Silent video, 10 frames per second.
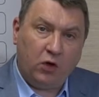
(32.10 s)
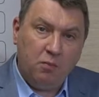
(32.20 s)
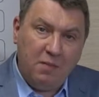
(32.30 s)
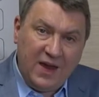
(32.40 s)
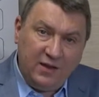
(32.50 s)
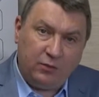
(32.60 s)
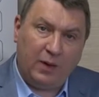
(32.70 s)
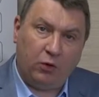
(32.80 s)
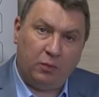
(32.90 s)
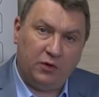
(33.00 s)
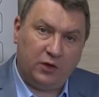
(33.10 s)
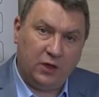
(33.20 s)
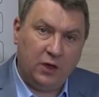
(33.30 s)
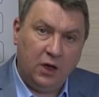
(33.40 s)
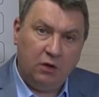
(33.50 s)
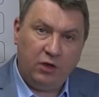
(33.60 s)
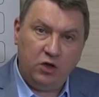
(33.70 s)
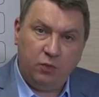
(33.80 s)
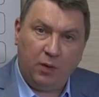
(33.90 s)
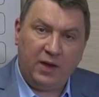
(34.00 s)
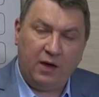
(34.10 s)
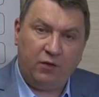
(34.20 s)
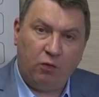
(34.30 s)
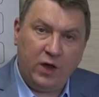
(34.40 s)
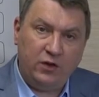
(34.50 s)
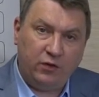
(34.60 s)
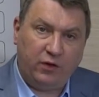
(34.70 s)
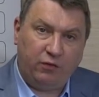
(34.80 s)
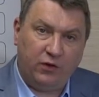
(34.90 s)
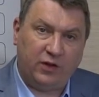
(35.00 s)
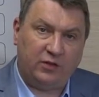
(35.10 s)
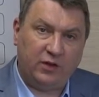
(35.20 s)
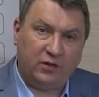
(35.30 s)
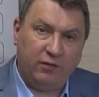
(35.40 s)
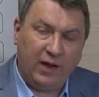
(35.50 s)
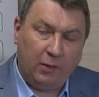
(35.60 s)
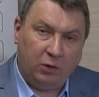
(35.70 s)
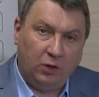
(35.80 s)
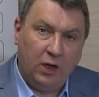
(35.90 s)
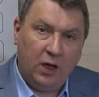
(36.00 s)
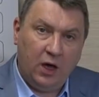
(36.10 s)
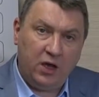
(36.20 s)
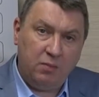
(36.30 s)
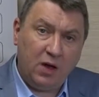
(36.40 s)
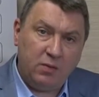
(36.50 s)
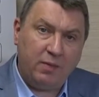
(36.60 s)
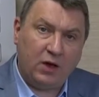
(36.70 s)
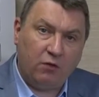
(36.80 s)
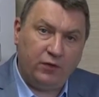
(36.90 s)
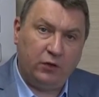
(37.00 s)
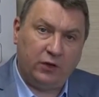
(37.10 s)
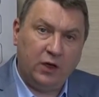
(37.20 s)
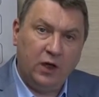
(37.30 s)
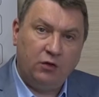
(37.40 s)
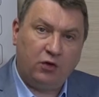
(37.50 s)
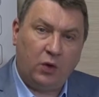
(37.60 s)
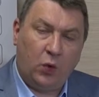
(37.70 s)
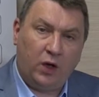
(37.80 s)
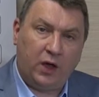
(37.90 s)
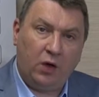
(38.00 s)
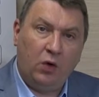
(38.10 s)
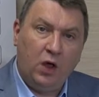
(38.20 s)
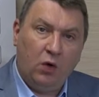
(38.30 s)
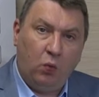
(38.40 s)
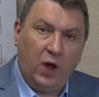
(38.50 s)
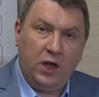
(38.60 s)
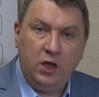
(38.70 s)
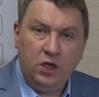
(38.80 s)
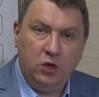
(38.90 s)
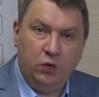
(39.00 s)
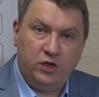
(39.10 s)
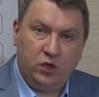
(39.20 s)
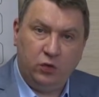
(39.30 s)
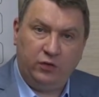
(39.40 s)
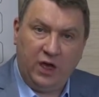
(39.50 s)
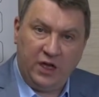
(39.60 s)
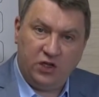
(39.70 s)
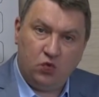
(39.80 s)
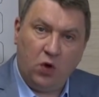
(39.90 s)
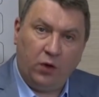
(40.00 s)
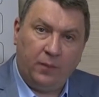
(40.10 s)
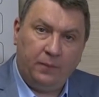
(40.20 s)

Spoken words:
a mains powered machine, then you probably have a range of different settings available, and it might be a bit confusing trying to work out when you would use each one.